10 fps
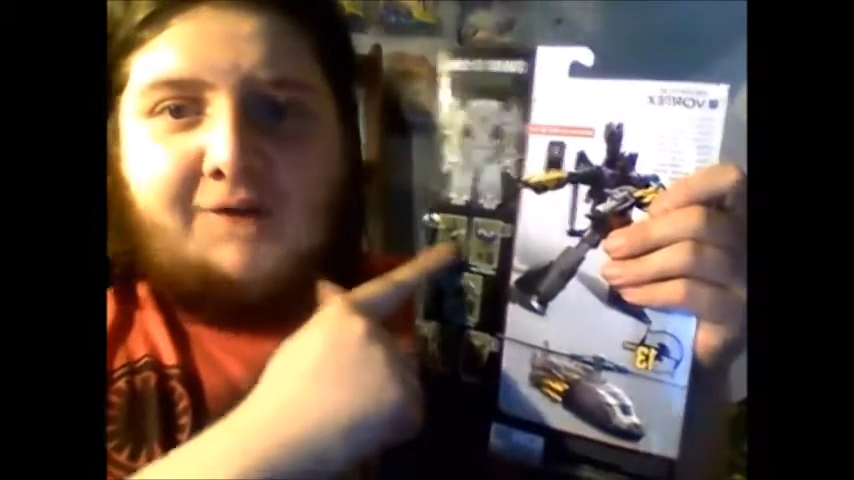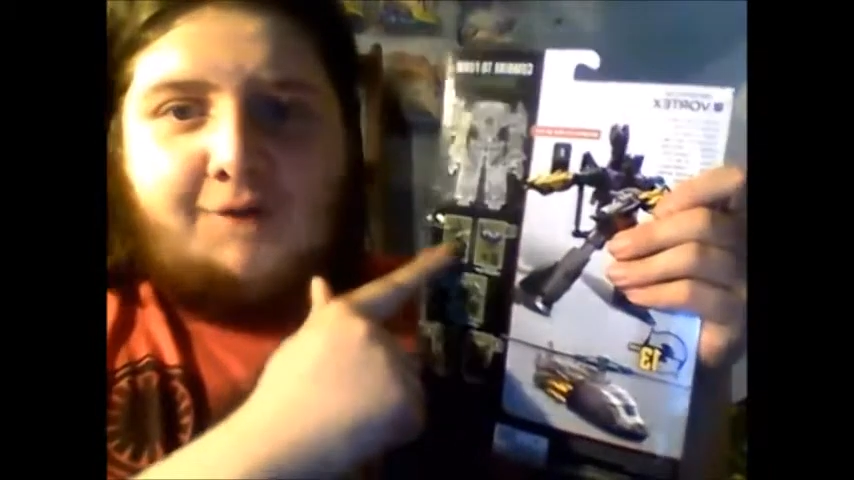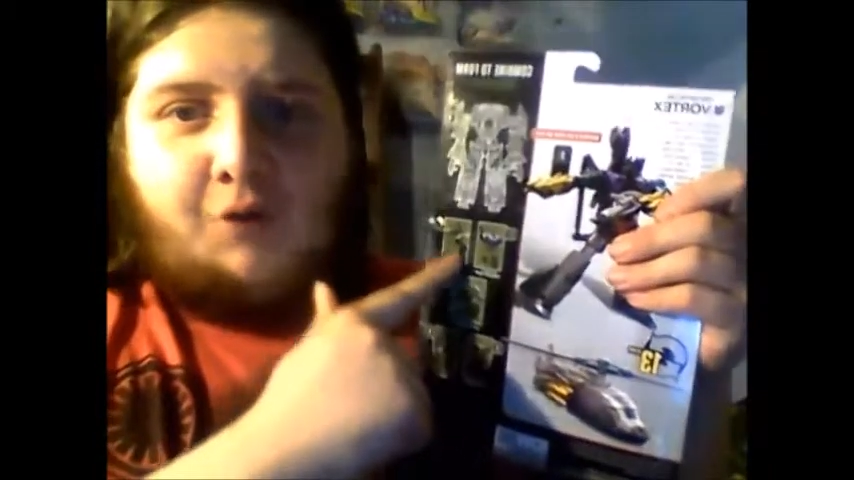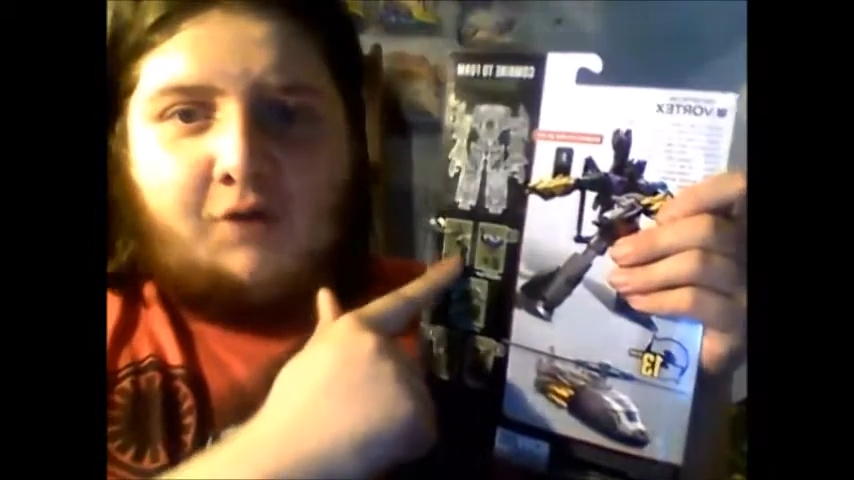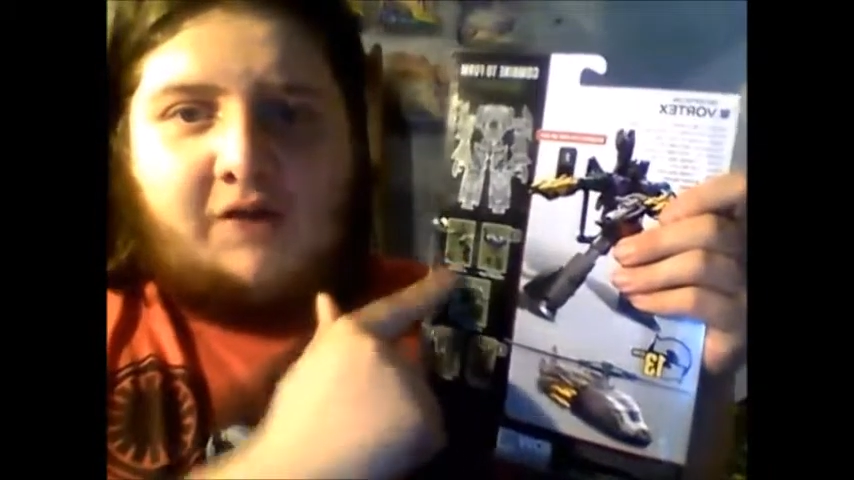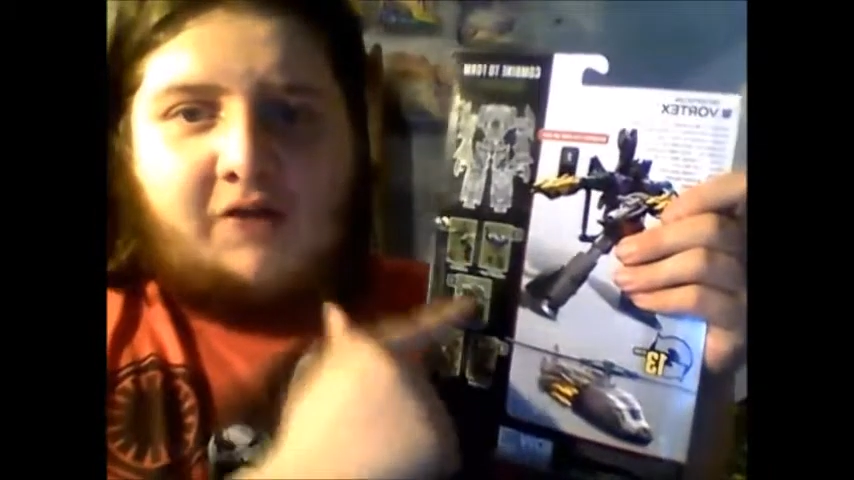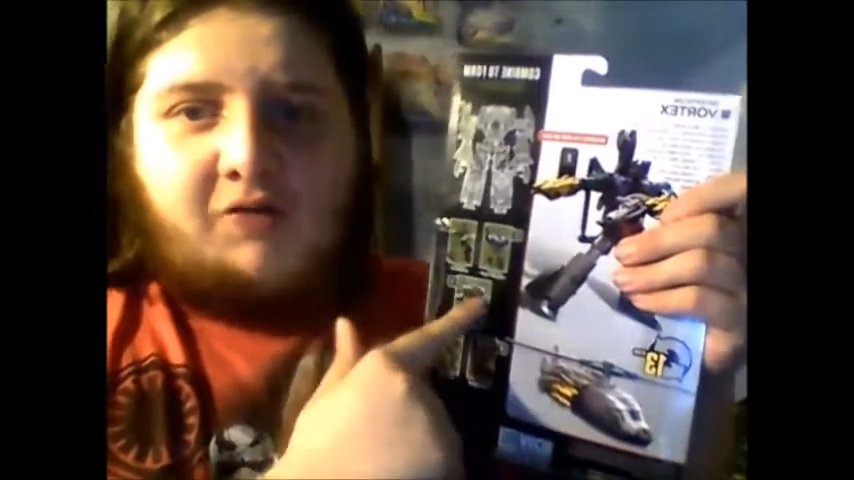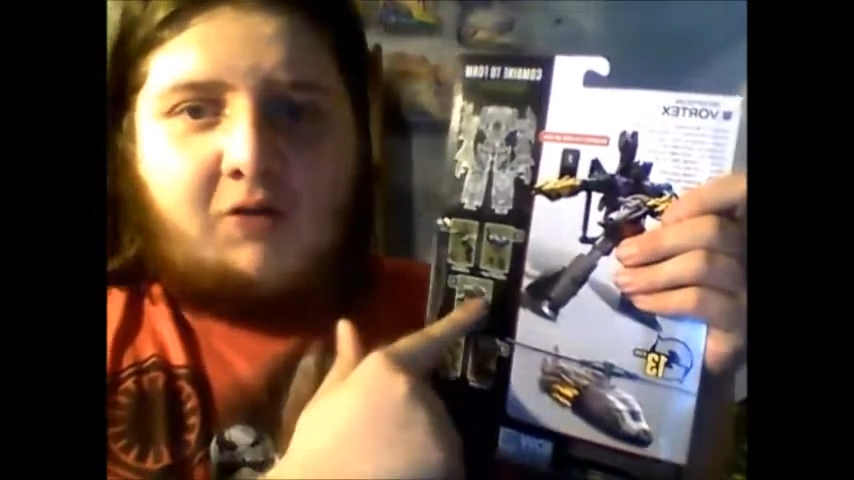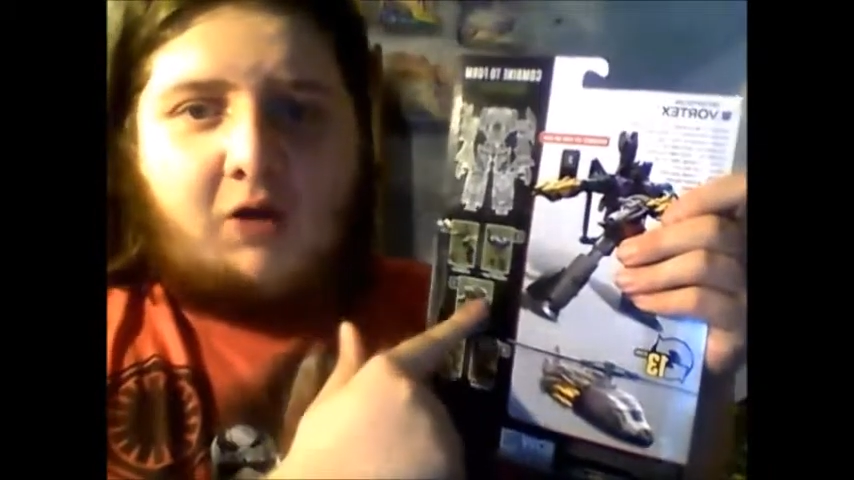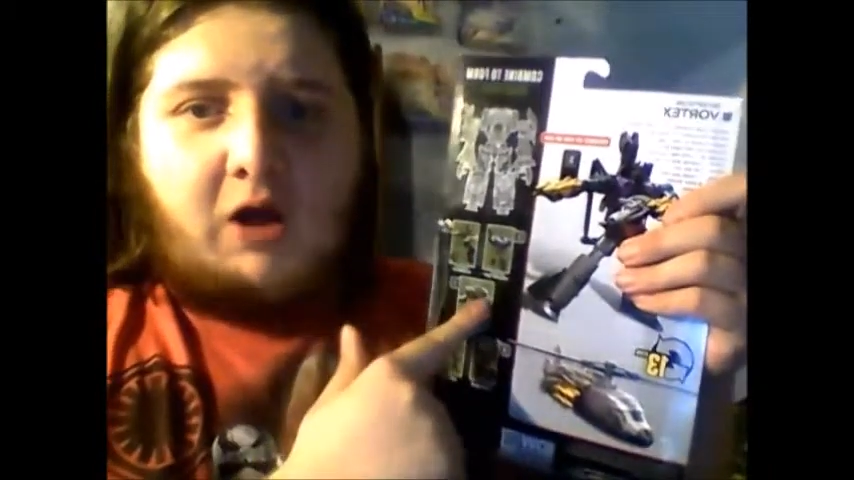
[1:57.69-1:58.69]
Vortex,
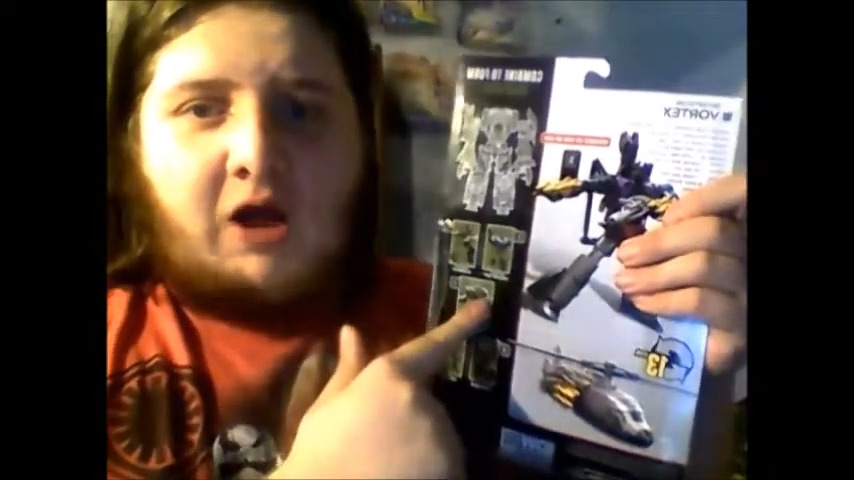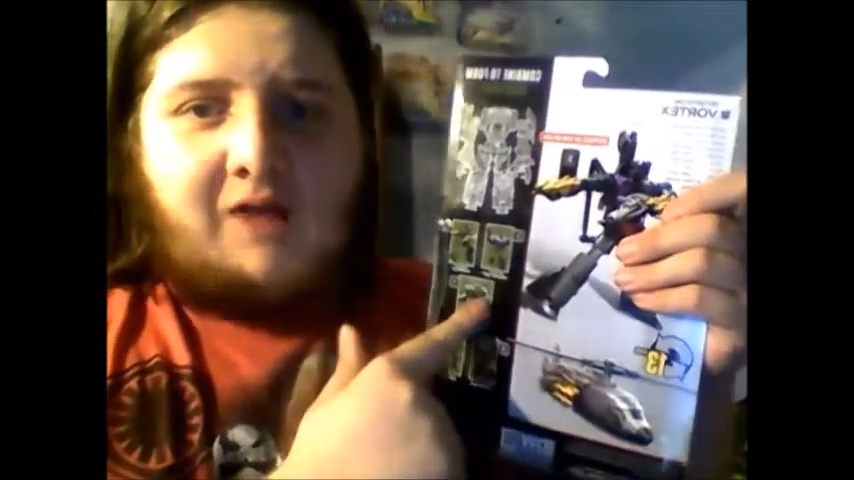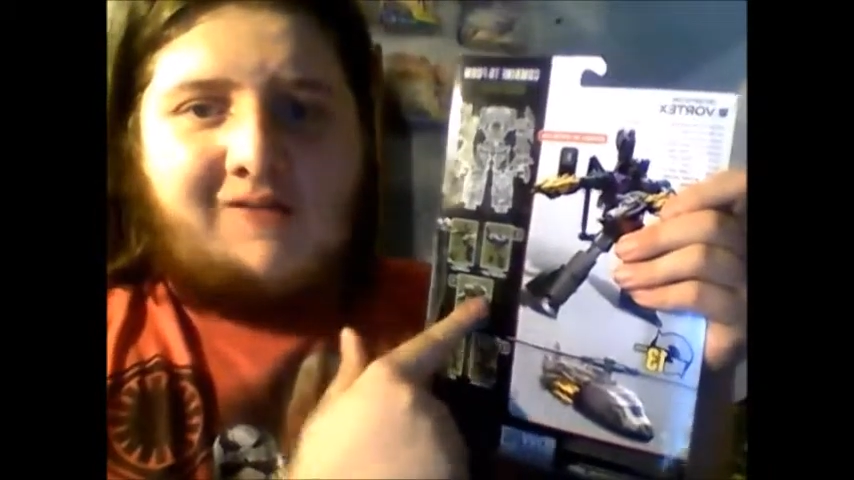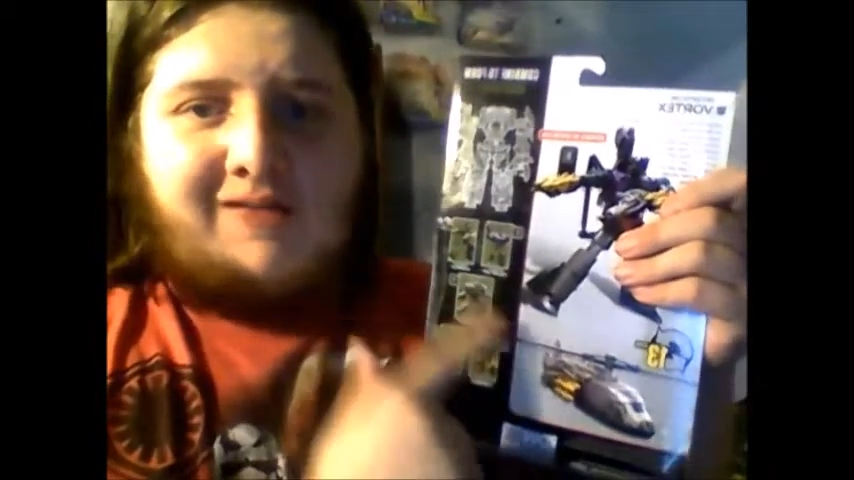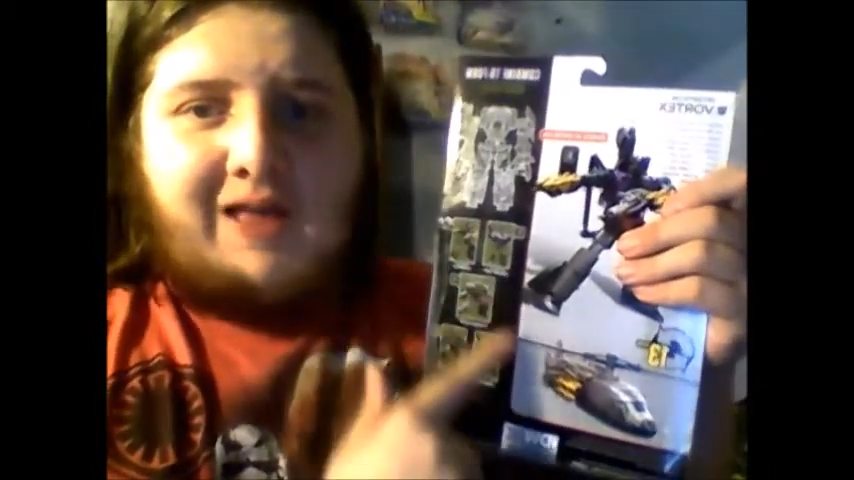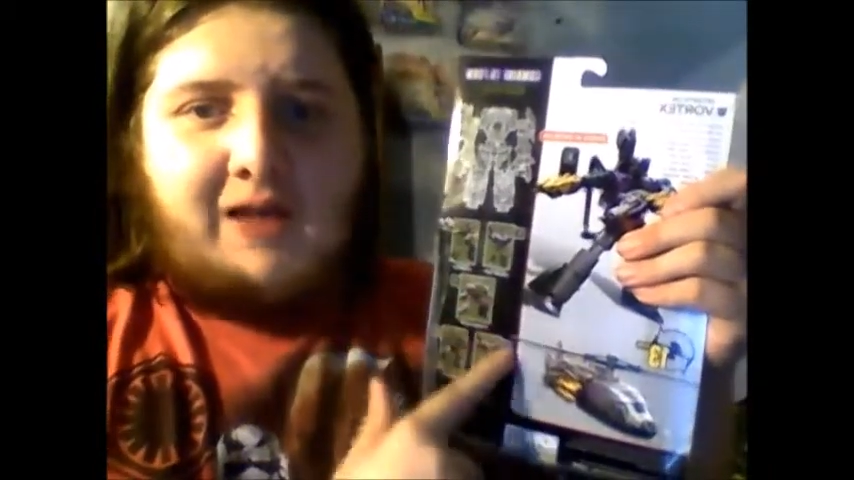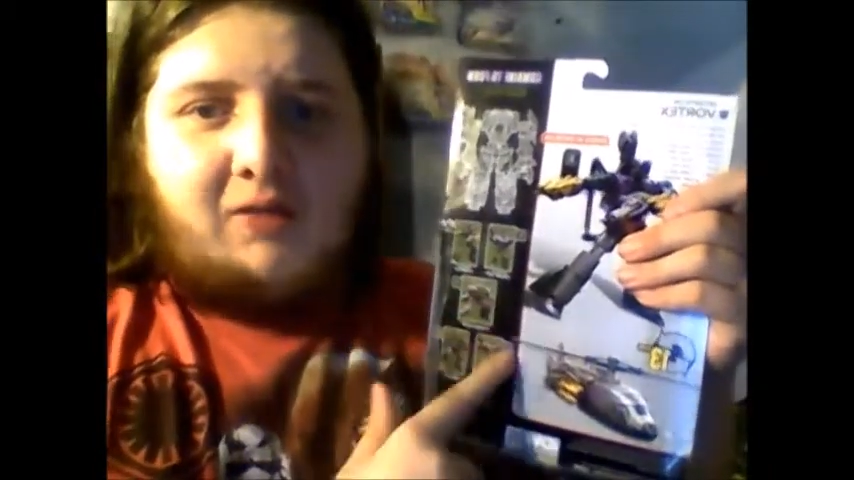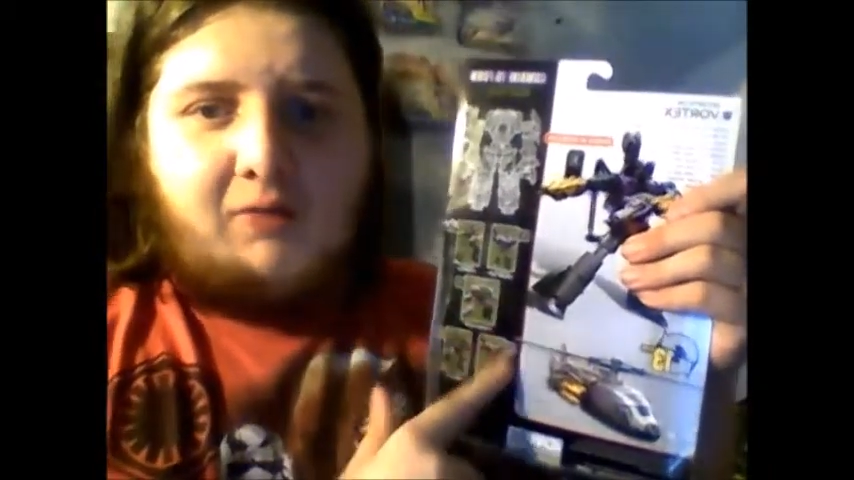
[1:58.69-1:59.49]
Onslaught,